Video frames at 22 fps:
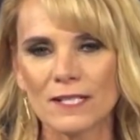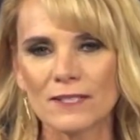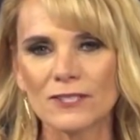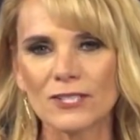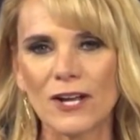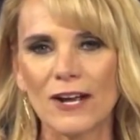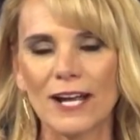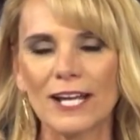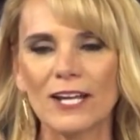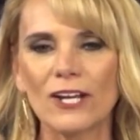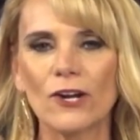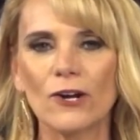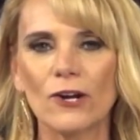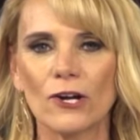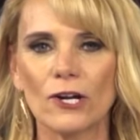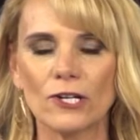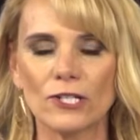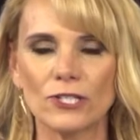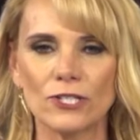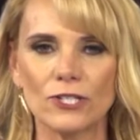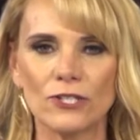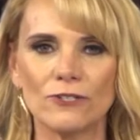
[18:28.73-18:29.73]
So I
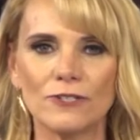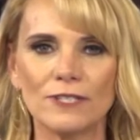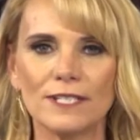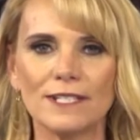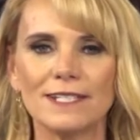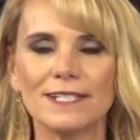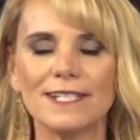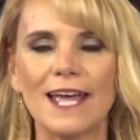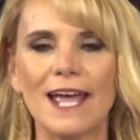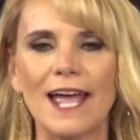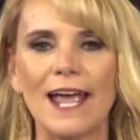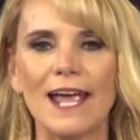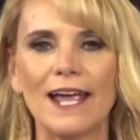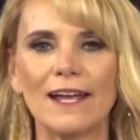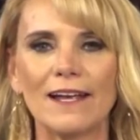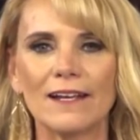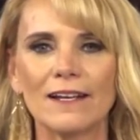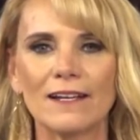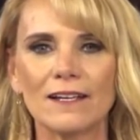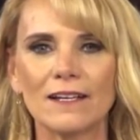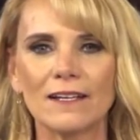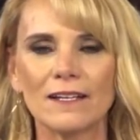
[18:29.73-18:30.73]
encourage you
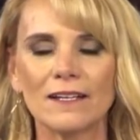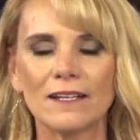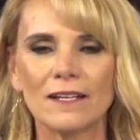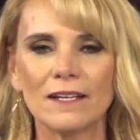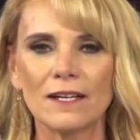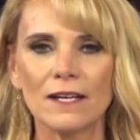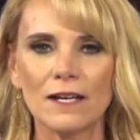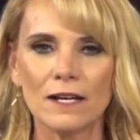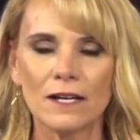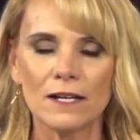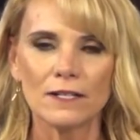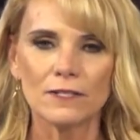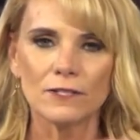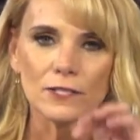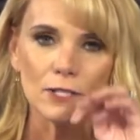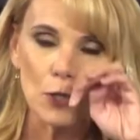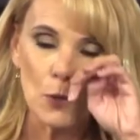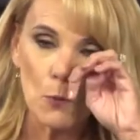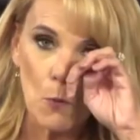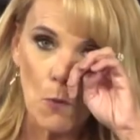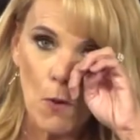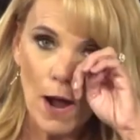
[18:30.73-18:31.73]
today
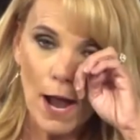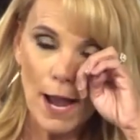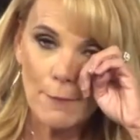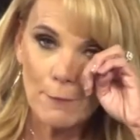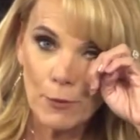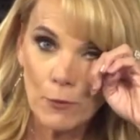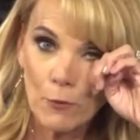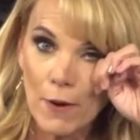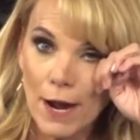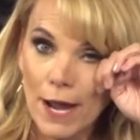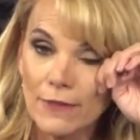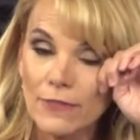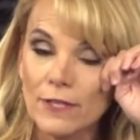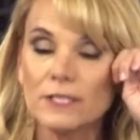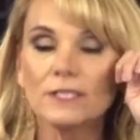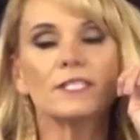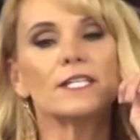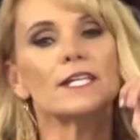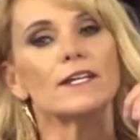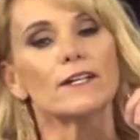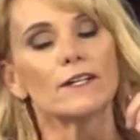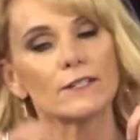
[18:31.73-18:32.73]
to wipe away the
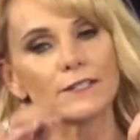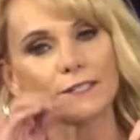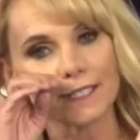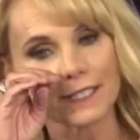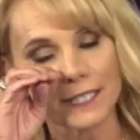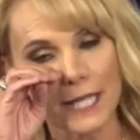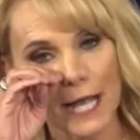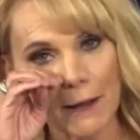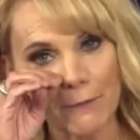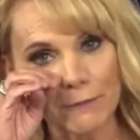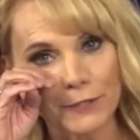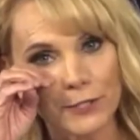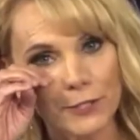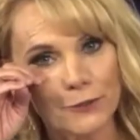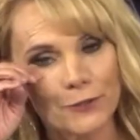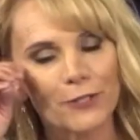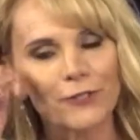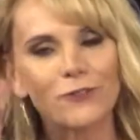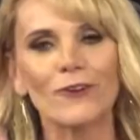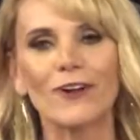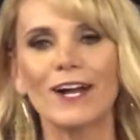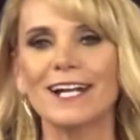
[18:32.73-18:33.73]
tears as I'm
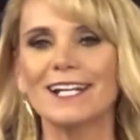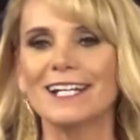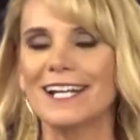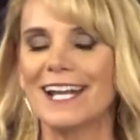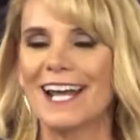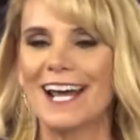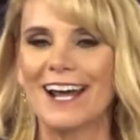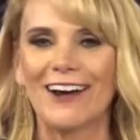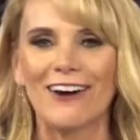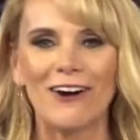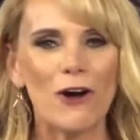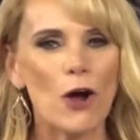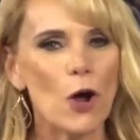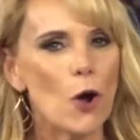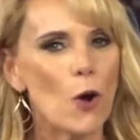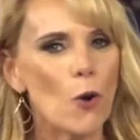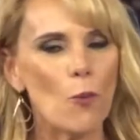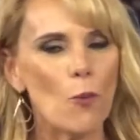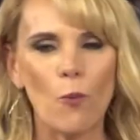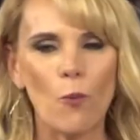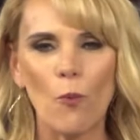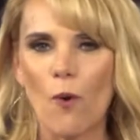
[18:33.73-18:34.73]
doing right now.
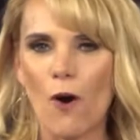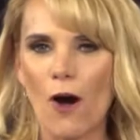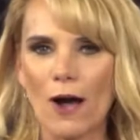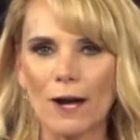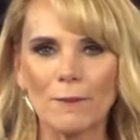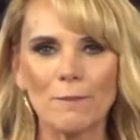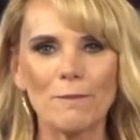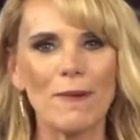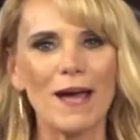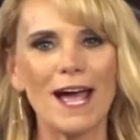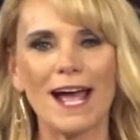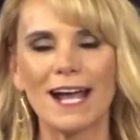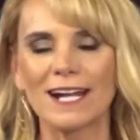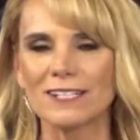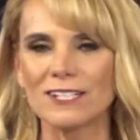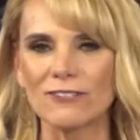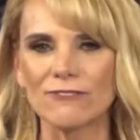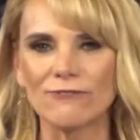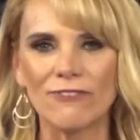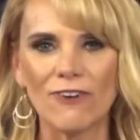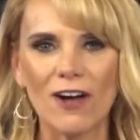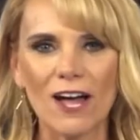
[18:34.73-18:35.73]
Walk back
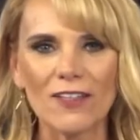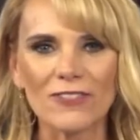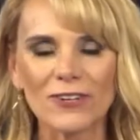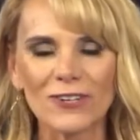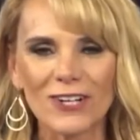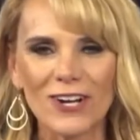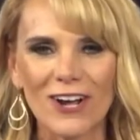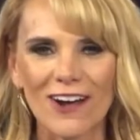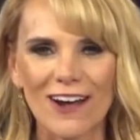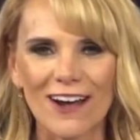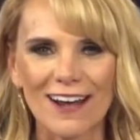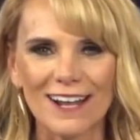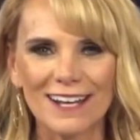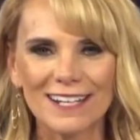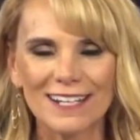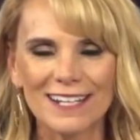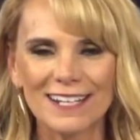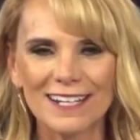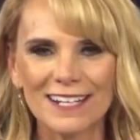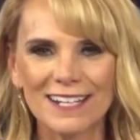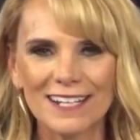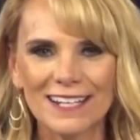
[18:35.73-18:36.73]
to Father God
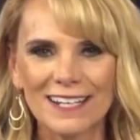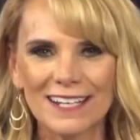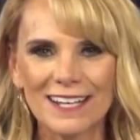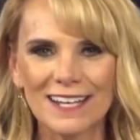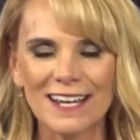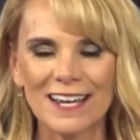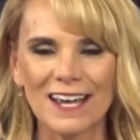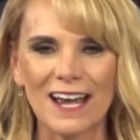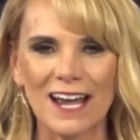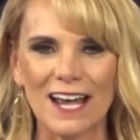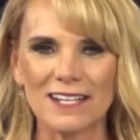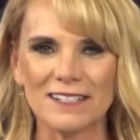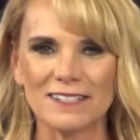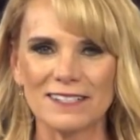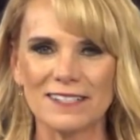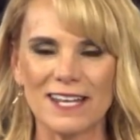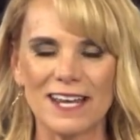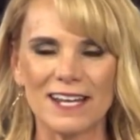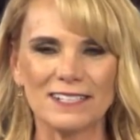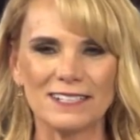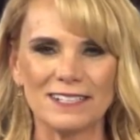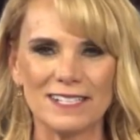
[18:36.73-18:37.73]
and
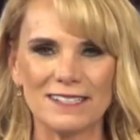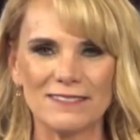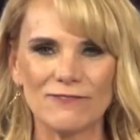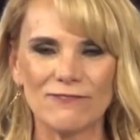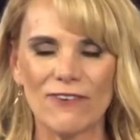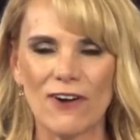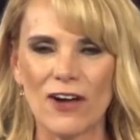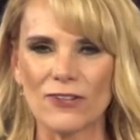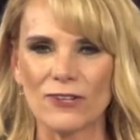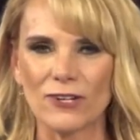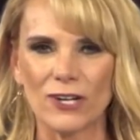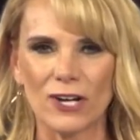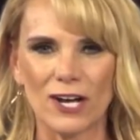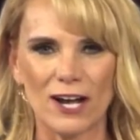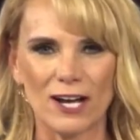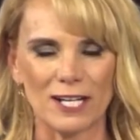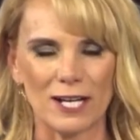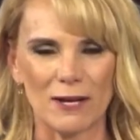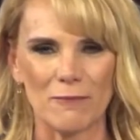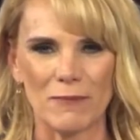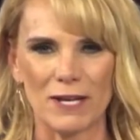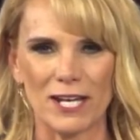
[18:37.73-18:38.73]
say, Father
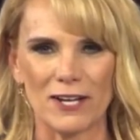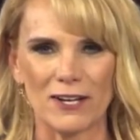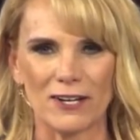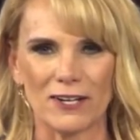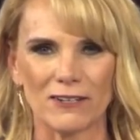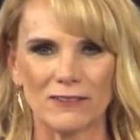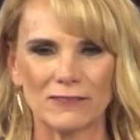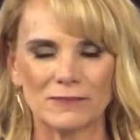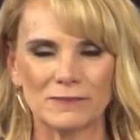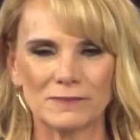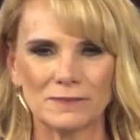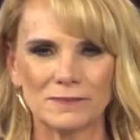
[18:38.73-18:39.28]
God, I'm here.